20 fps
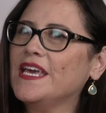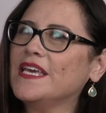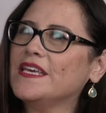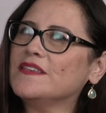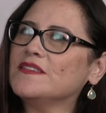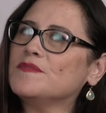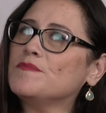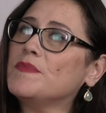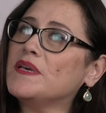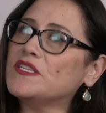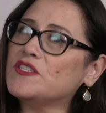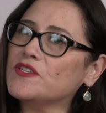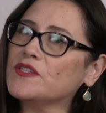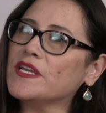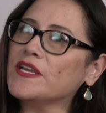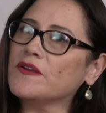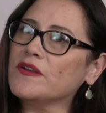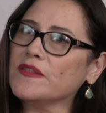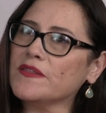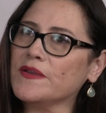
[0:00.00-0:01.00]
Is
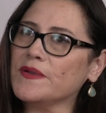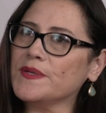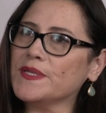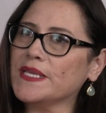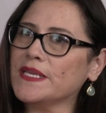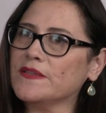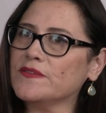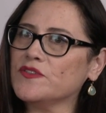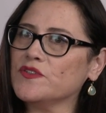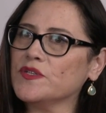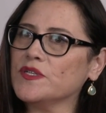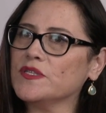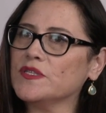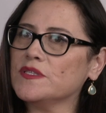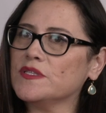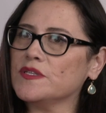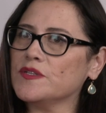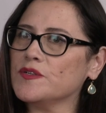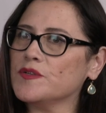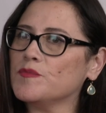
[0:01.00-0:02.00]
medullary thyroid cancer
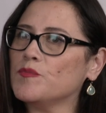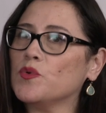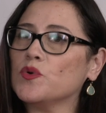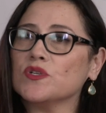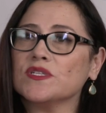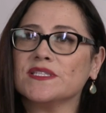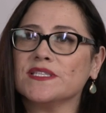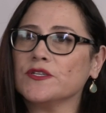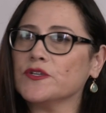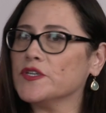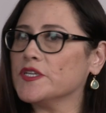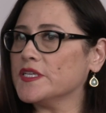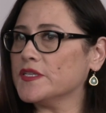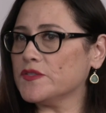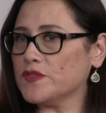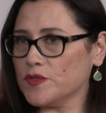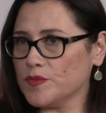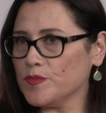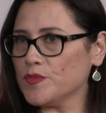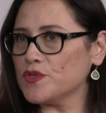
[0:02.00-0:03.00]
considered more
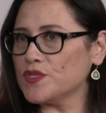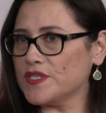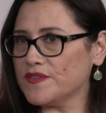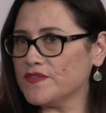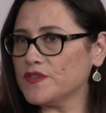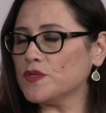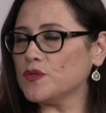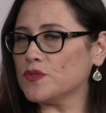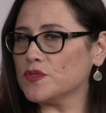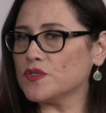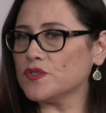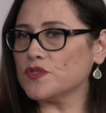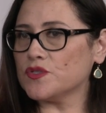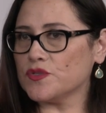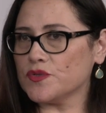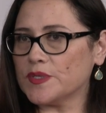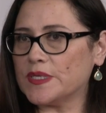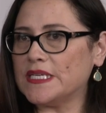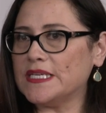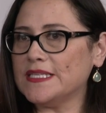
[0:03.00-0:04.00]
serious or more difficult to
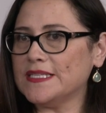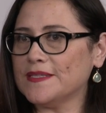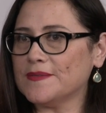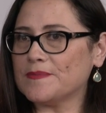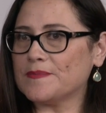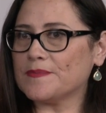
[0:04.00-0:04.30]
treat?